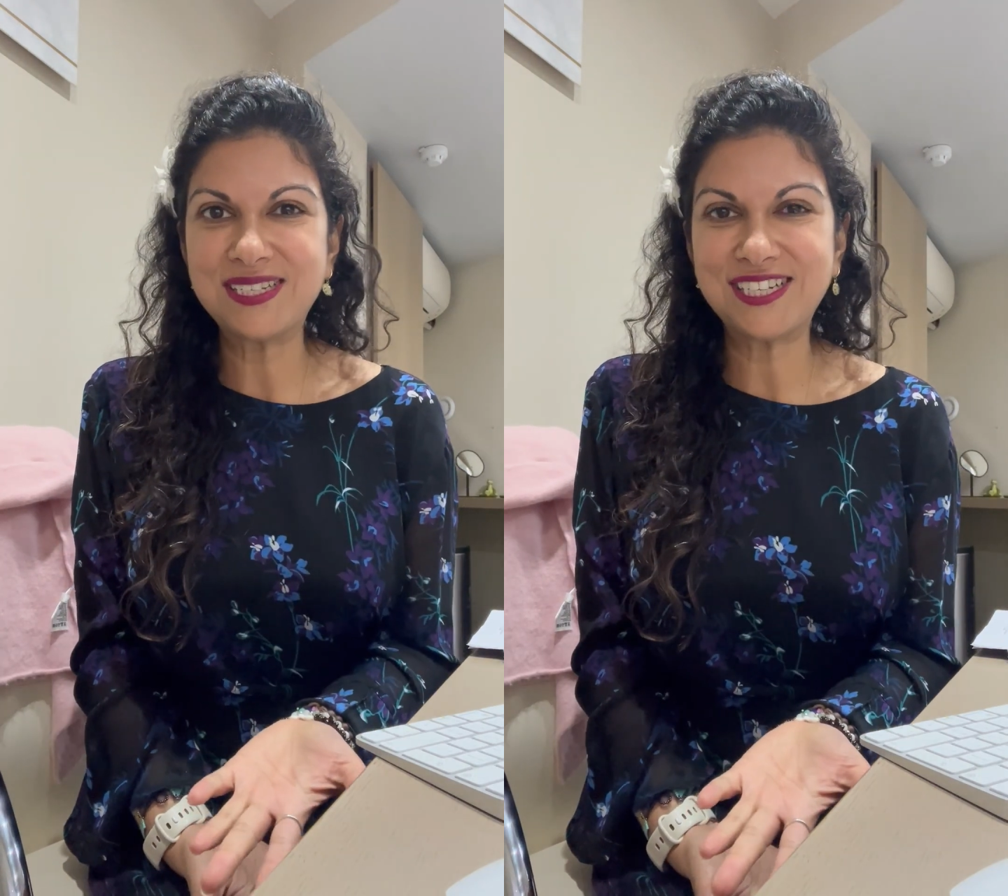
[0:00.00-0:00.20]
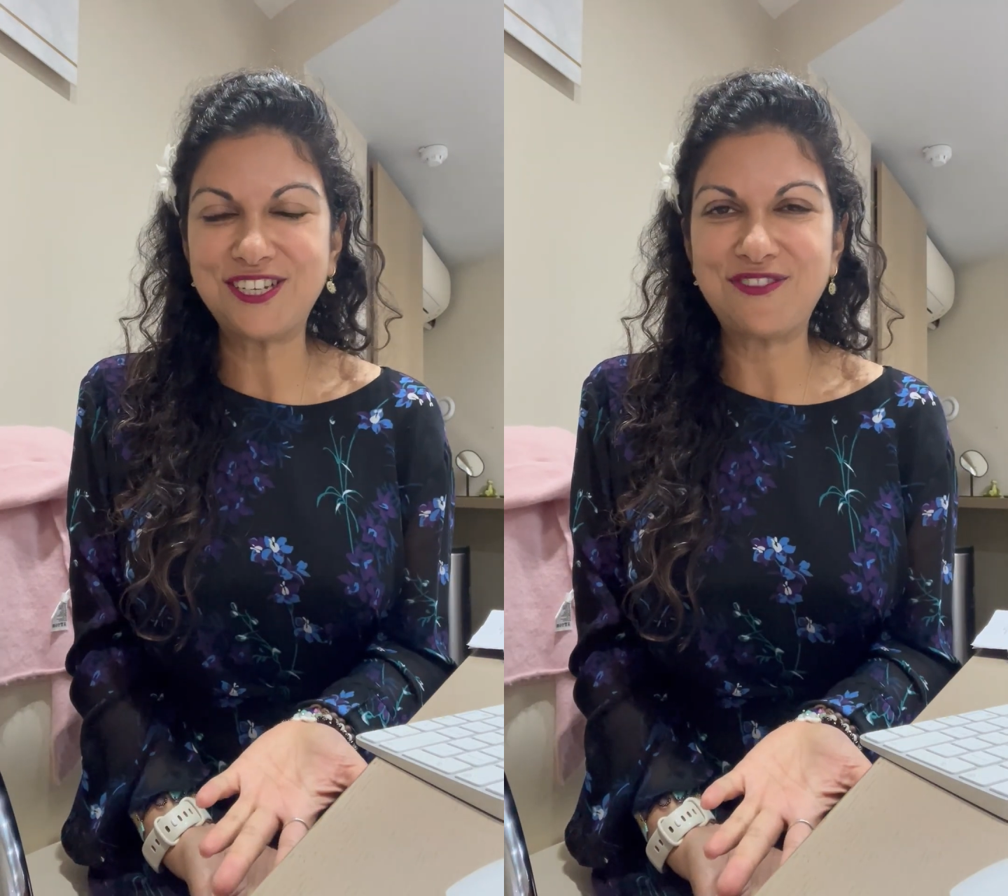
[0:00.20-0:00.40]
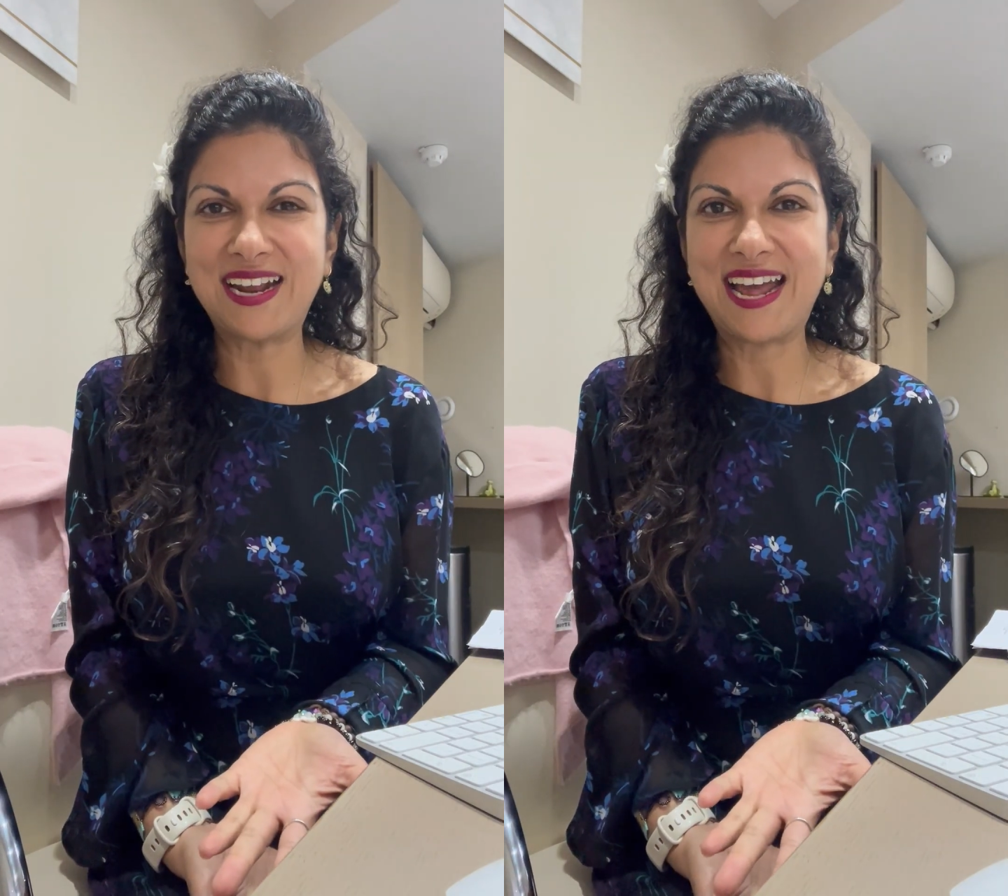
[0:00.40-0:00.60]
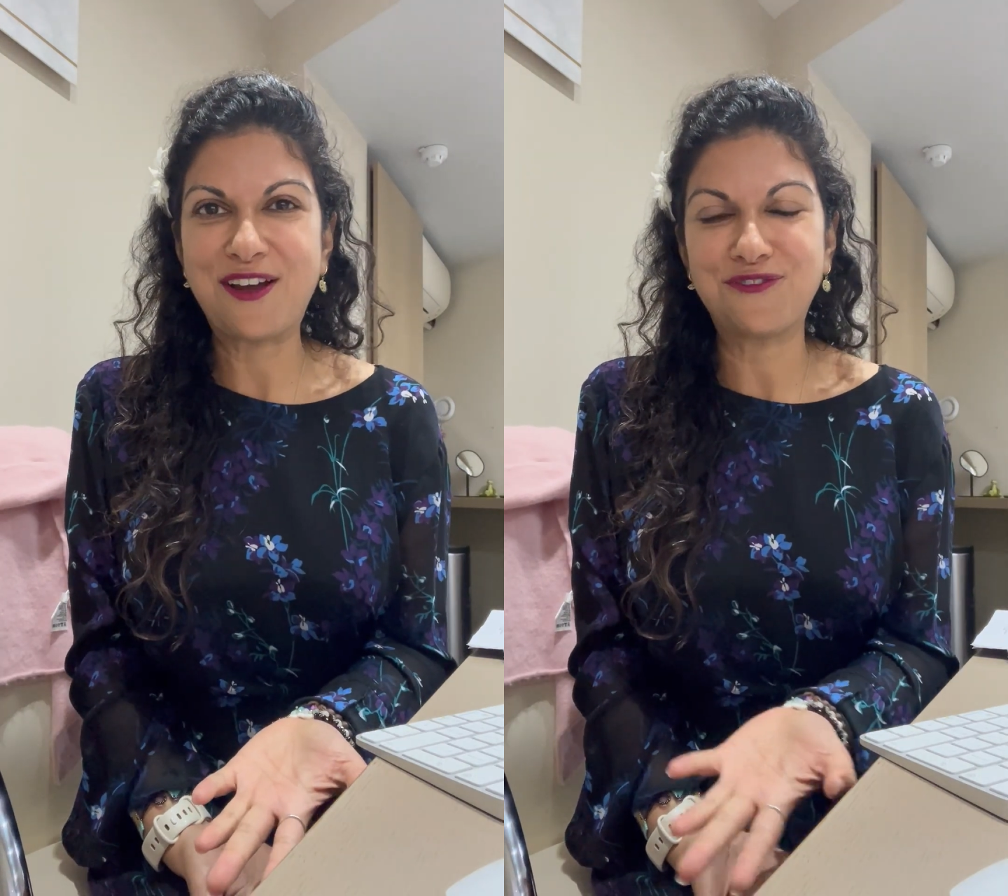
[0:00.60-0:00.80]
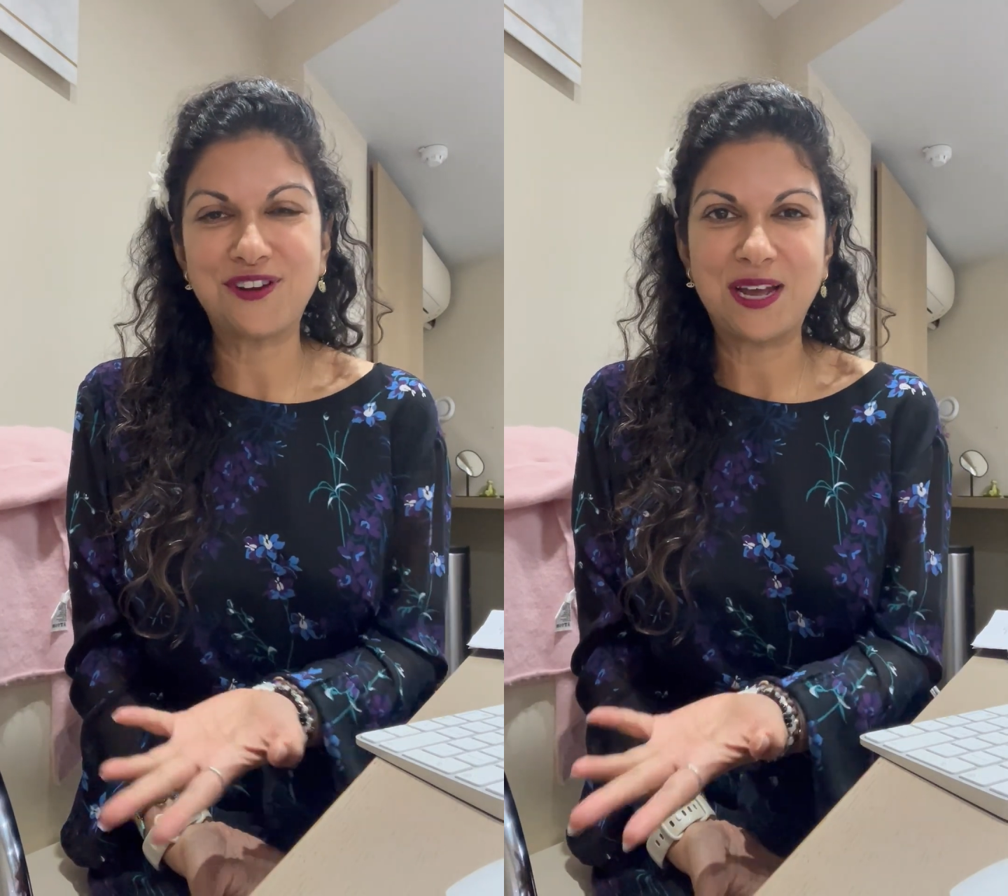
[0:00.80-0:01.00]
because she ran
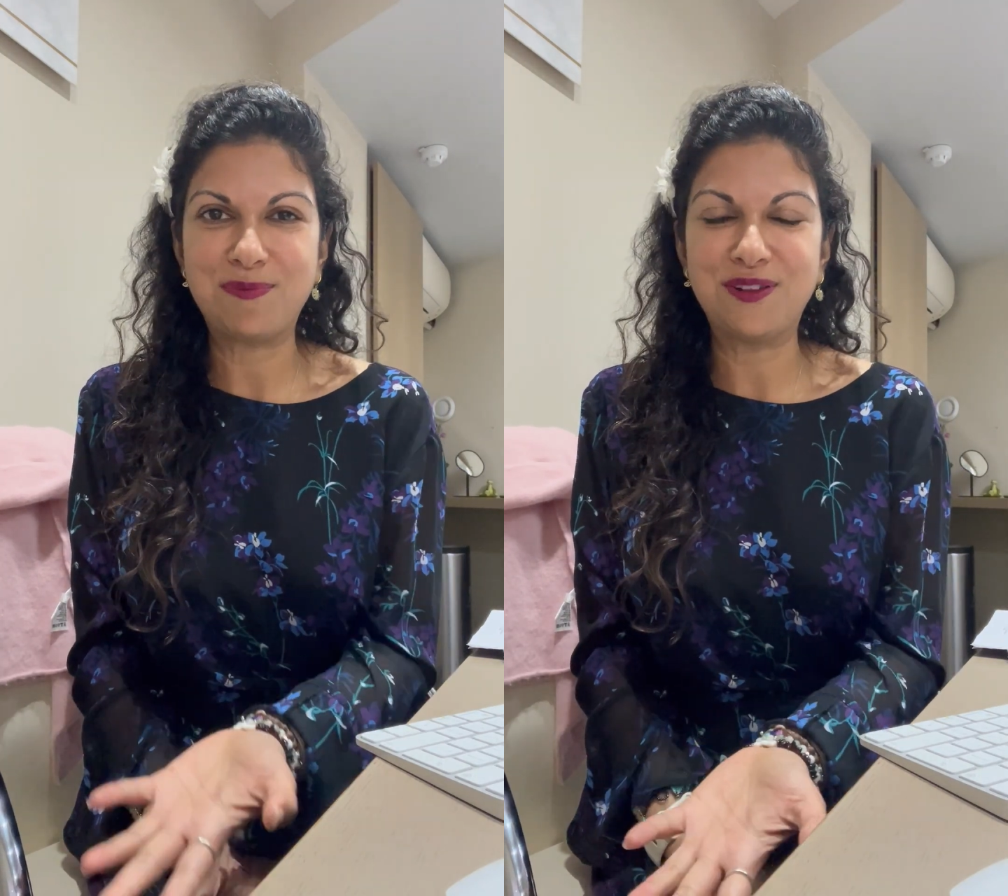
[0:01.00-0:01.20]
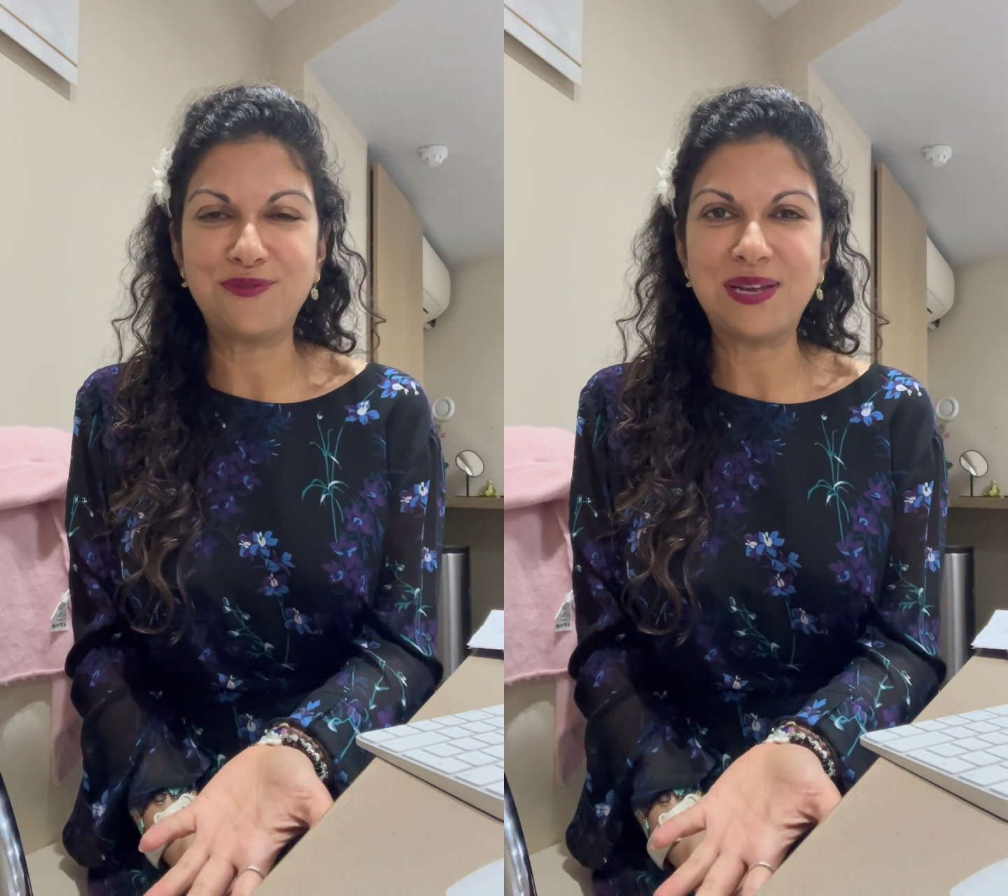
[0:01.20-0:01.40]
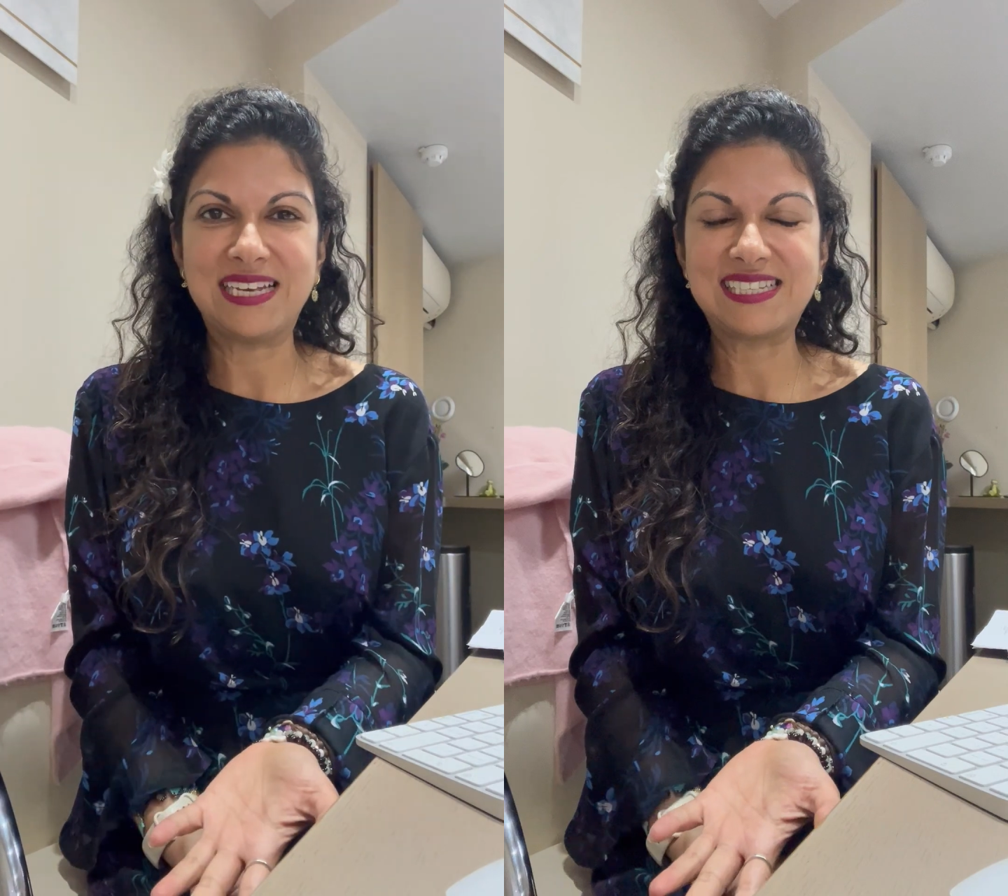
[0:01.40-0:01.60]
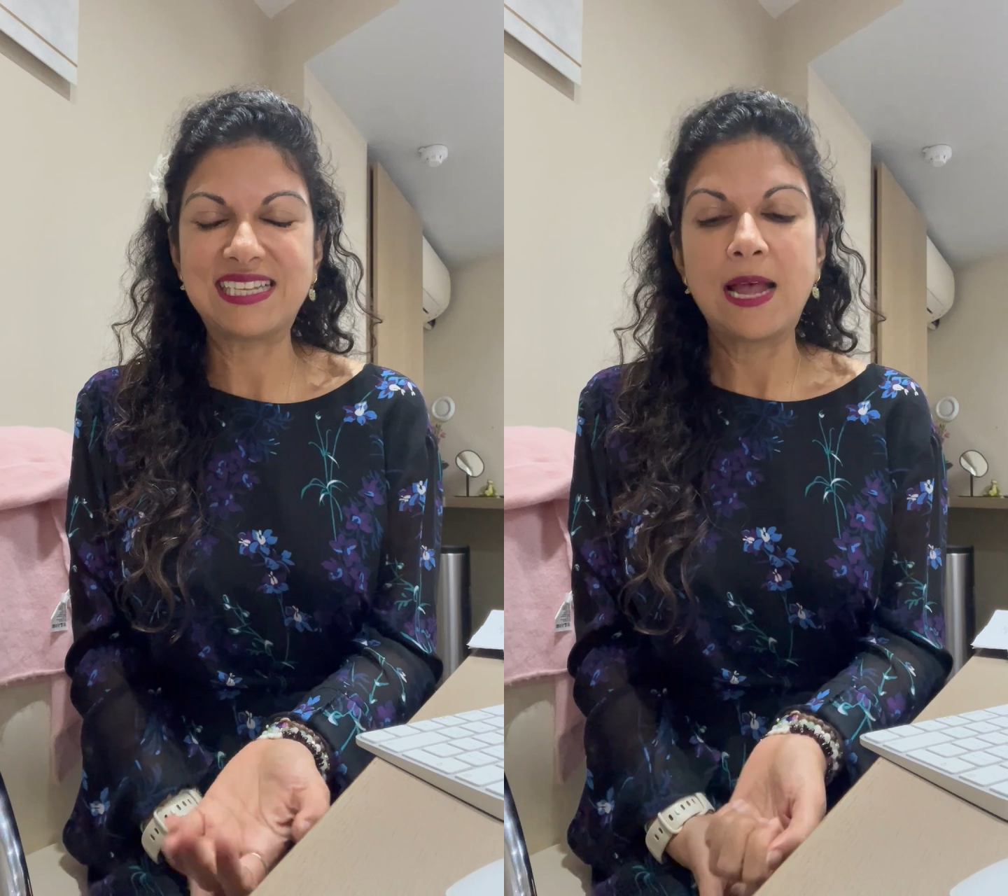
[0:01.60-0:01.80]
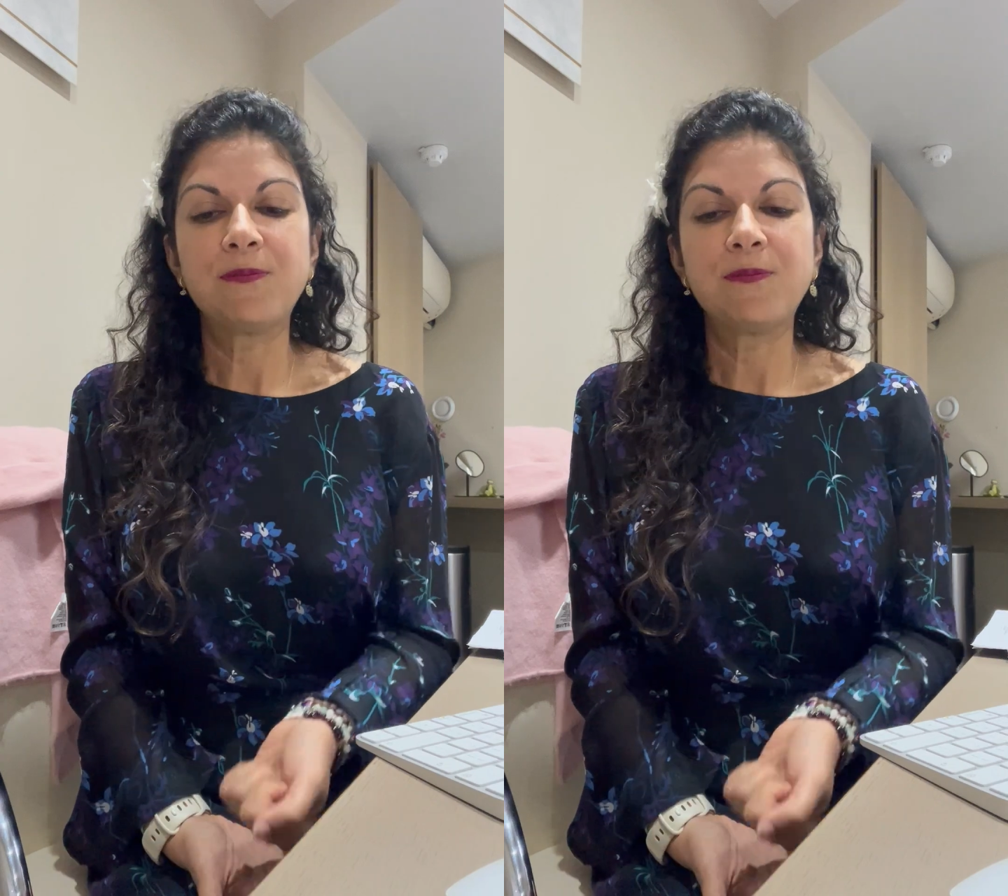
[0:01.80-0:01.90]
out for a couple of weeks,